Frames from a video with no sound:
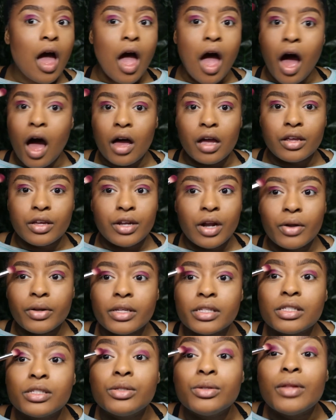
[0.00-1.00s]
Uh, you don't
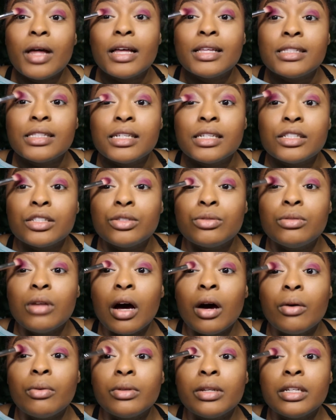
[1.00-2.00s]
need to do that, sis. You
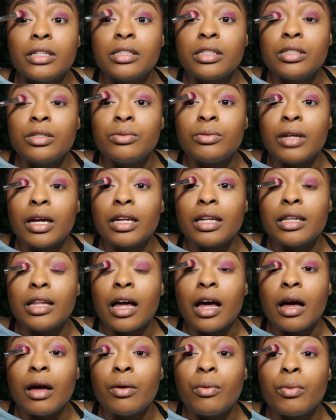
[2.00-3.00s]
don't need to do none of
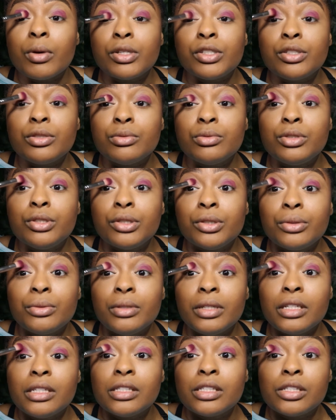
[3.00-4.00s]
that. What you do
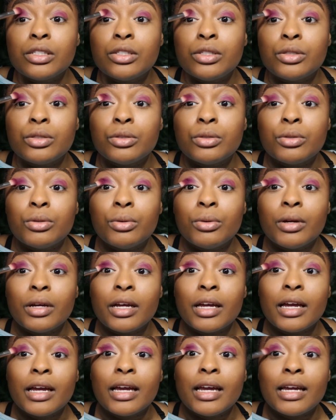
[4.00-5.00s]
need to do
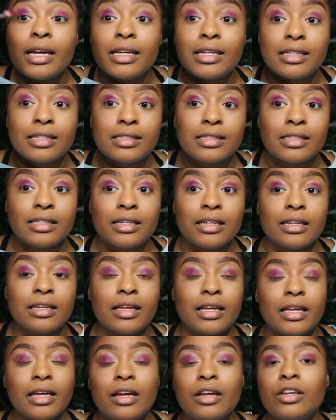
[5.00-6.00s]
is
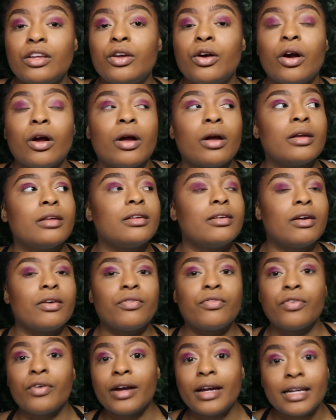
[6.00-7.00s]
get your
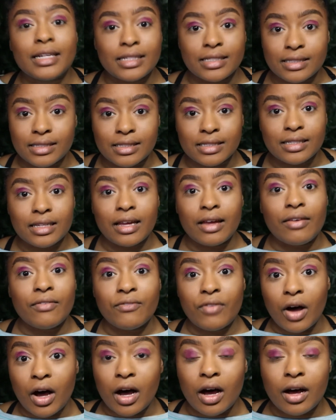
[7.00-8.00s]
friends
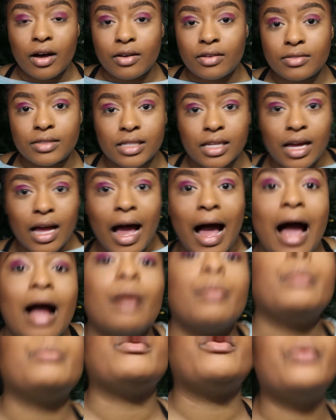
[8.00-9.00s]
involved. I
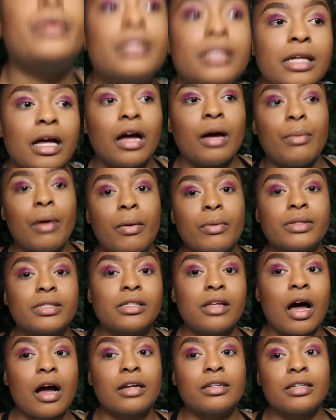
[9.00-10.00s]
remember one time I was
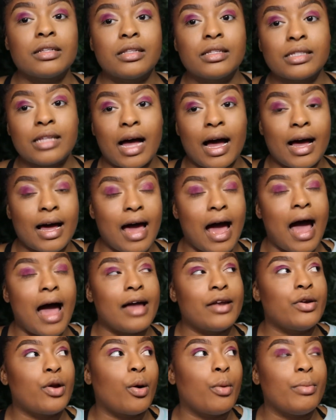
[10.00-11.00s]
talking to this guy. I
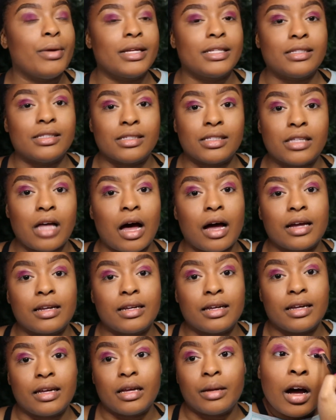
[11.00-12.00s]
had no business talking
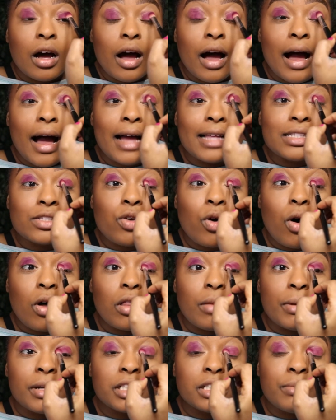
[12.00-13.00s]
to him. I had to call
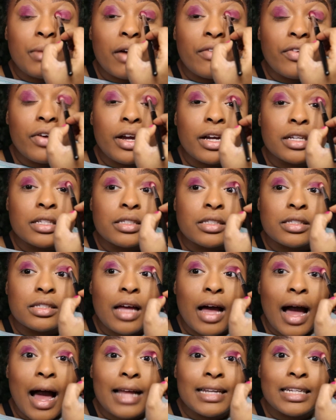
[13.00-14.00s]
a bunch of my friends.
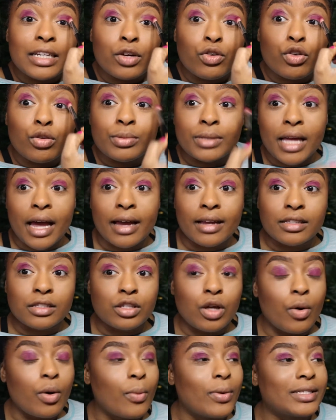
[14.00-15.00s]
I did a group text,
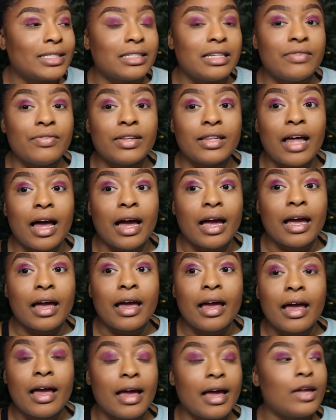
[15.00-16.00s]
so it wasn't even like
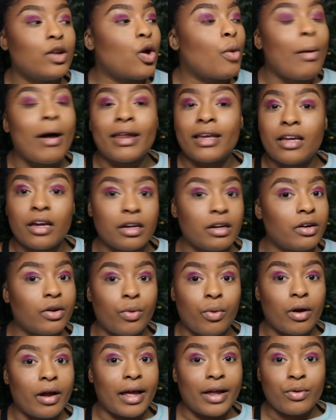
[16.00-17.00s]
nobody could
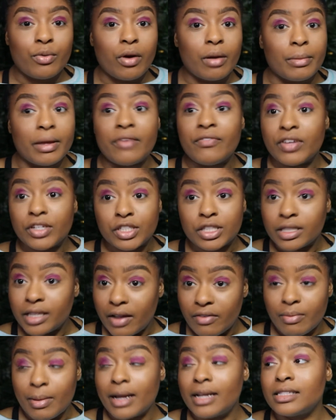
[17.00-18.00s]
ignore me. Eventually
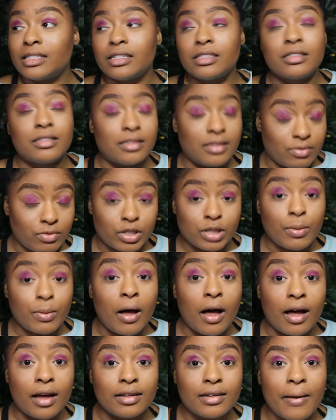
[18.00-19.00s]
everybody's gonna
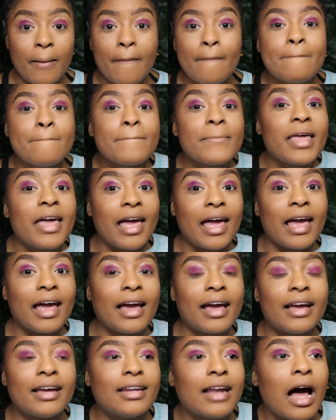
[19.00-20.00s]
respond.
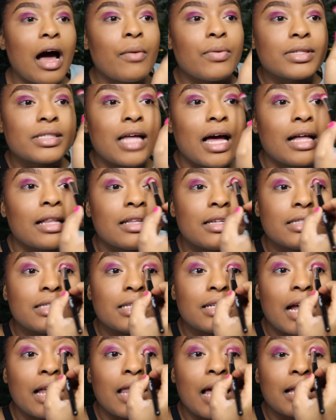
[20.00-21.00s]
And I was like,
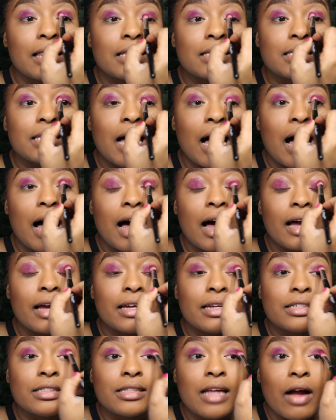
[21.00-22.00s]
listen, I like this guy.
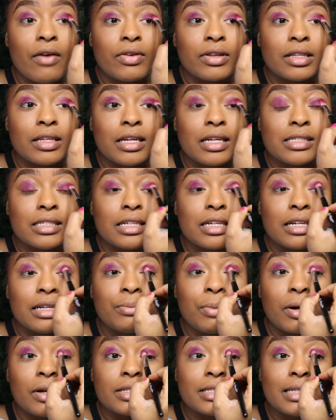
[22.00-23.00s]
He's not really, he's a good
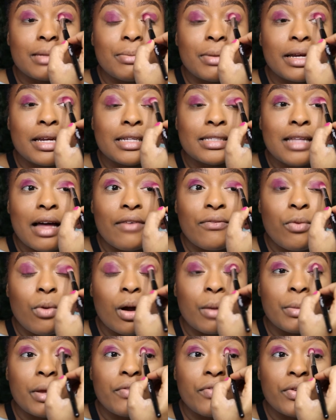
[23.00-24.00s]
person, but he's not
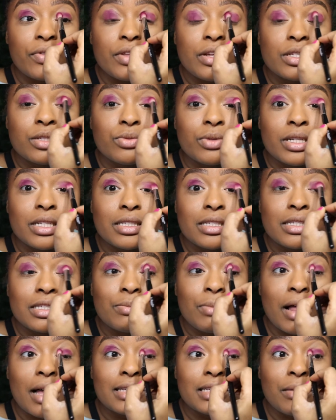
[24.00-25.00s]
for me for these reasons,
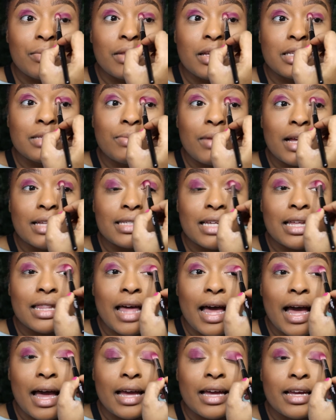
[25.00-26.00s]
blase bliss, blase
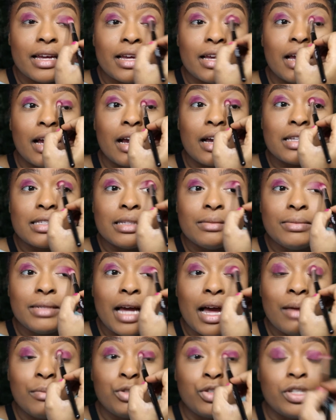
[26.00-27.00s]
that. Because
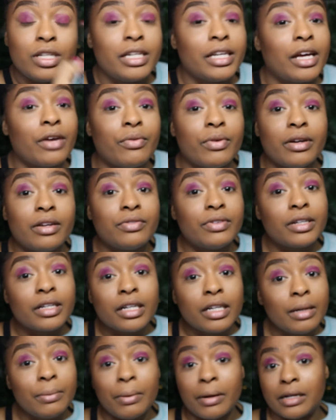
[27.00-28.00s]
sometimes you need to get rid of a
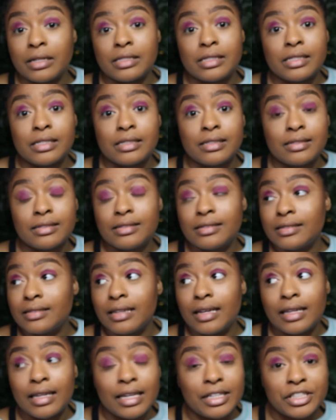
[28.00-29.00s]
good person,
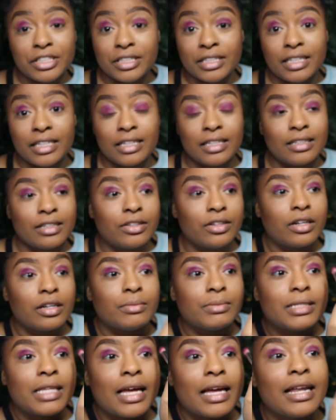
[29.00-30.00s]
allegedly. You know what
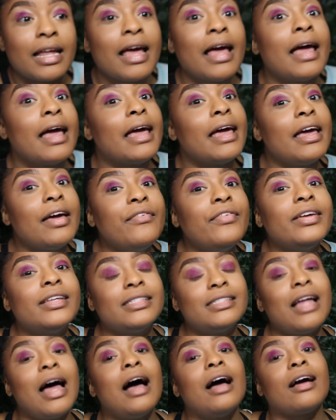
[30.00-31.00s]
I'm saying? If he's
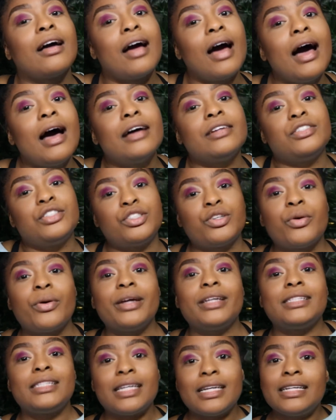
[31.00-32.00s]
not God's
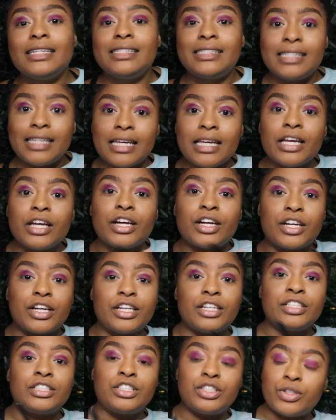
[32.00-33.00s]
choice, is he a
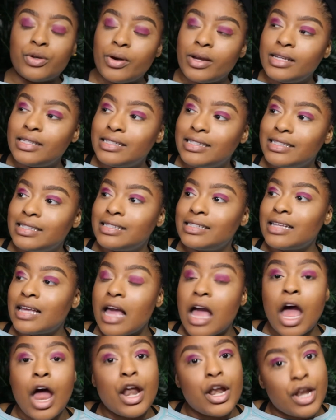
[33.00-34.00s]
good choice?
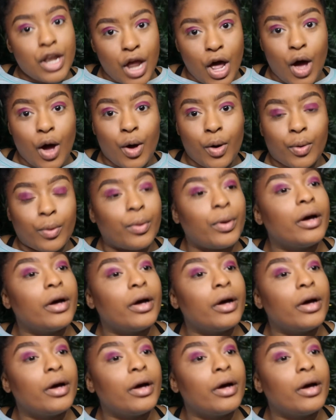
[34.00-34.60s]
No.